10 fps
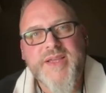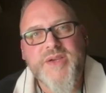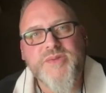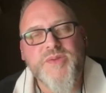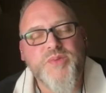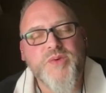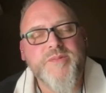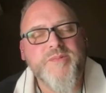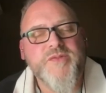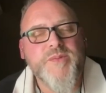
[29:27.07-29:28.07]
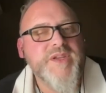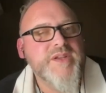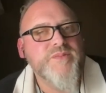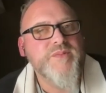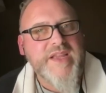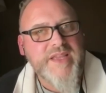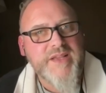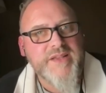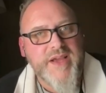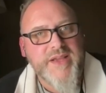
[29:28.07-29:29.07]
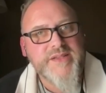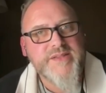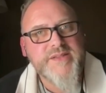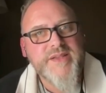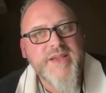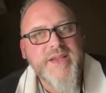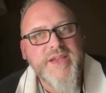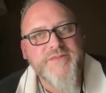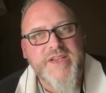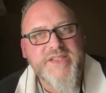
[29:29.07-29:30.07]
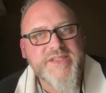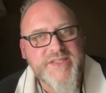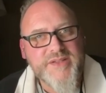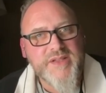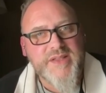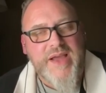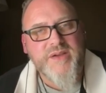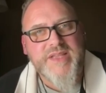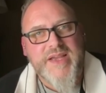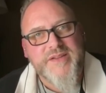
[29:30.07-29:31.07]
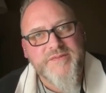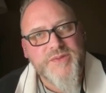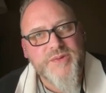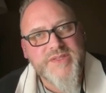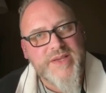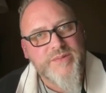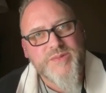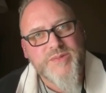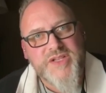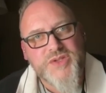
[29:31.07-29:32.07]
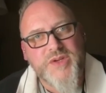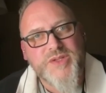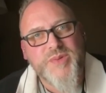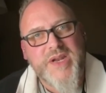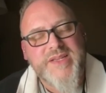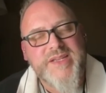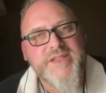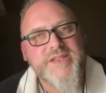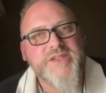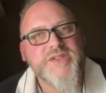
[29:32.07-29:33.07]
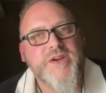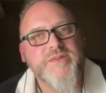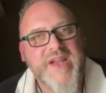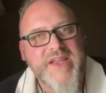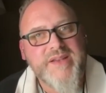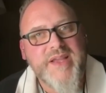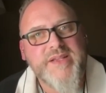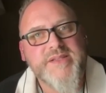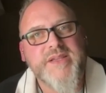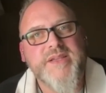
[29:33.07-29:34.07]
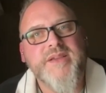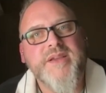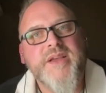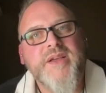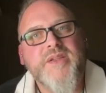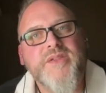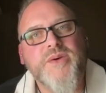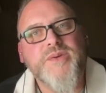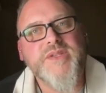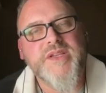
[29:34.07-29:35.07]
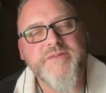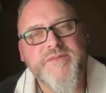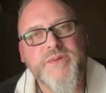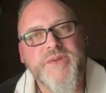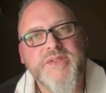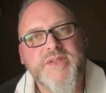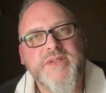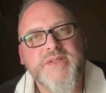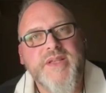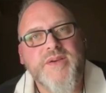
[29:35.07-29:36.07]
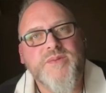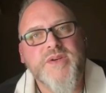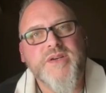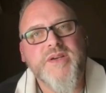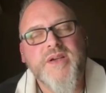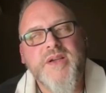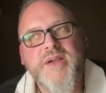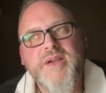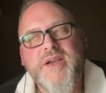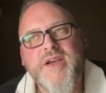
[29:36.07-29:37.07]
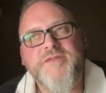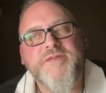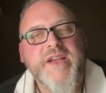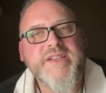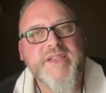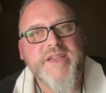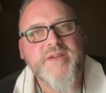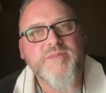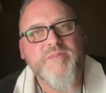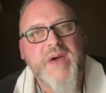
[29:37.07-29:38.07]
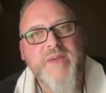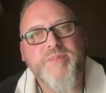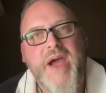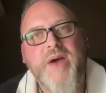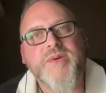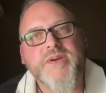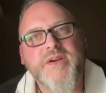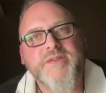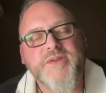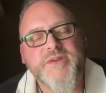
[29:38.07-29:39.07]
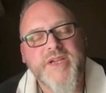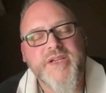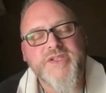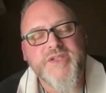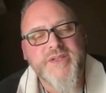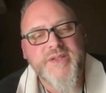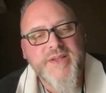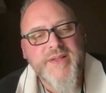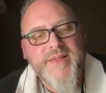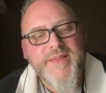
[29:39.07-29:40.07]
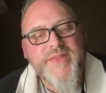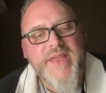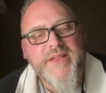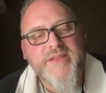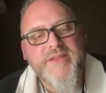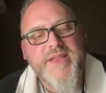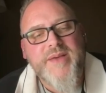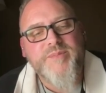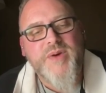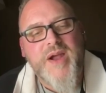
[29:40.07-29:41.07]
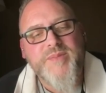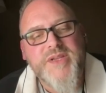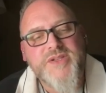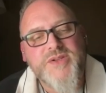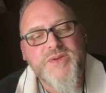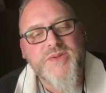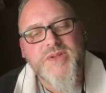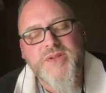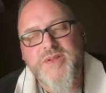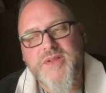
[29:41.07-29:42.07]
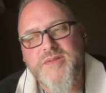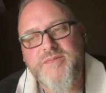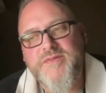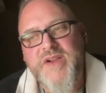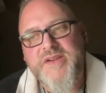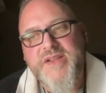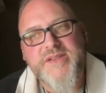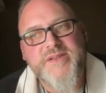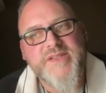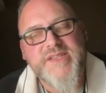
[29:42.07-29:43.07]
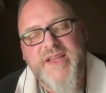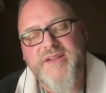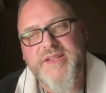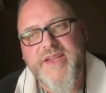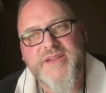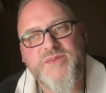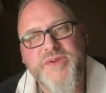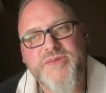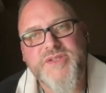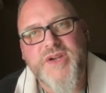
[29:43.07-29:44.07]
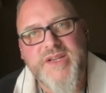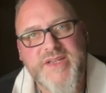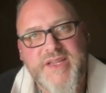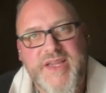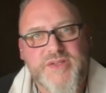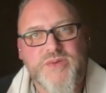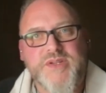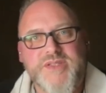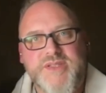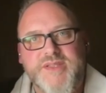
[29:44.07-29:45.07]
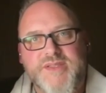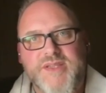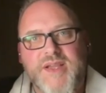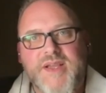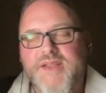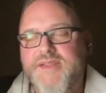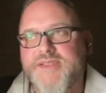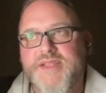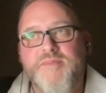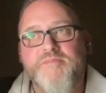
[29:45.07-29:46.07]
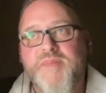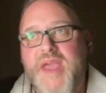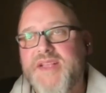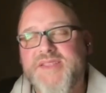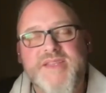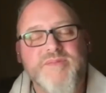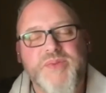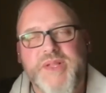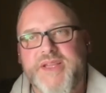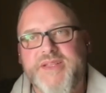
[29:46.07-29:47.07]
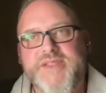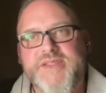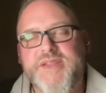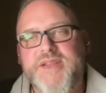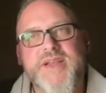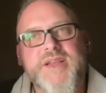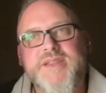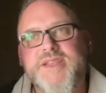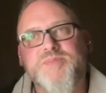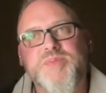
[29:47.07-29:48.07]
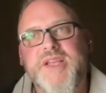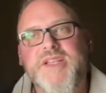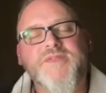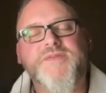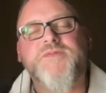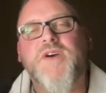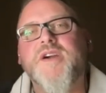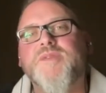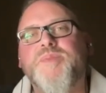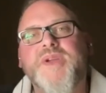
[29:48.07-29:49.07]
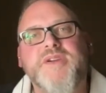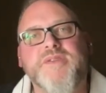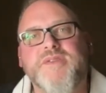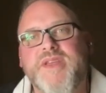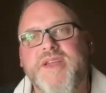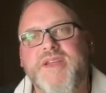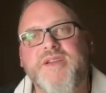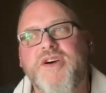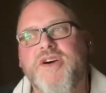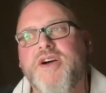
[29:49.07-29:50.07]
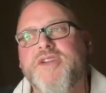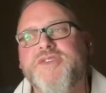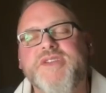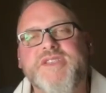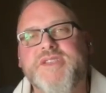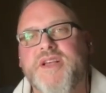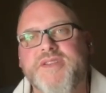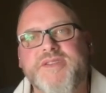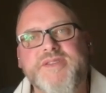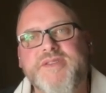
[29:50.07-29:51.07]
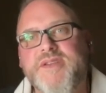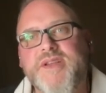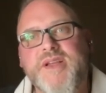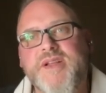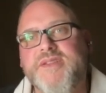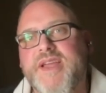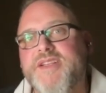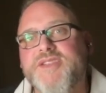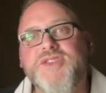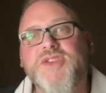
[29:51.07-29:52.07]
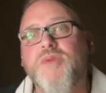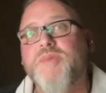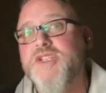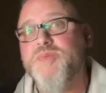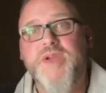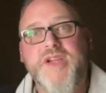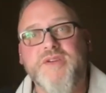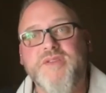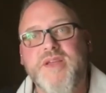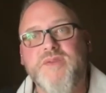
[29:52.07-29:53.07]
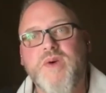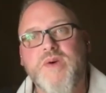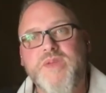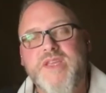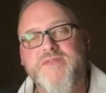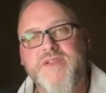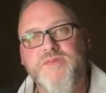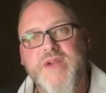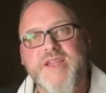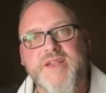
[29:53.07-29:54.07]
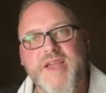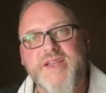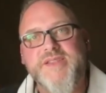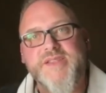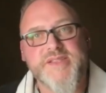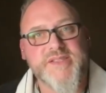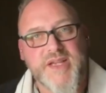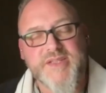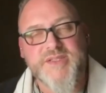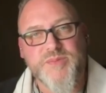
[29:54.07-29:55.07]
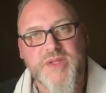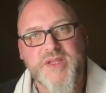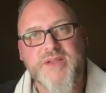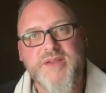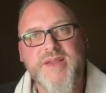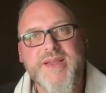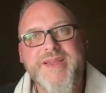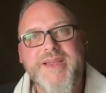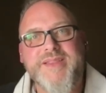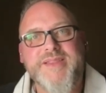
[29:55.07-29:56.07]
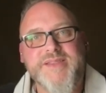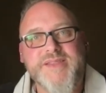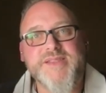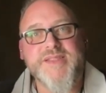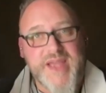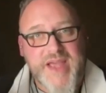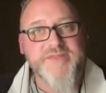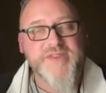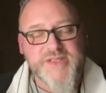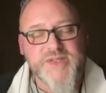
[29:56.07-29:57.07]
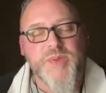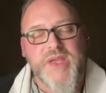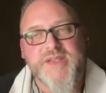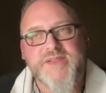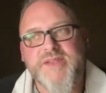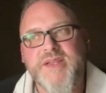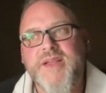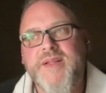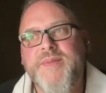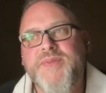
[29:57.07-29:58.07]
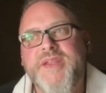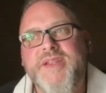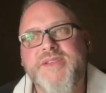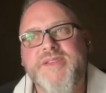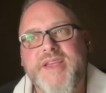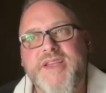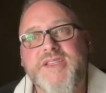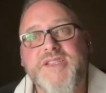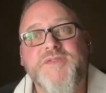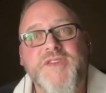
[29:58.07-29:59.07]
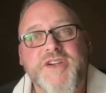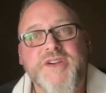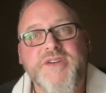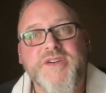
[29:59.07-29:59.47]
It was important for me to recognize if I still allowed that influence, that was my choice. But I needed to start recognizing those influences that were affecting my power of creation. And that brought me to the very tail end. We were starting to get towards this amazing place this place far bigger than 100 suns, like so much bigger than what we even recognize the sun to be. And this is the heaven space. It is like a sphere.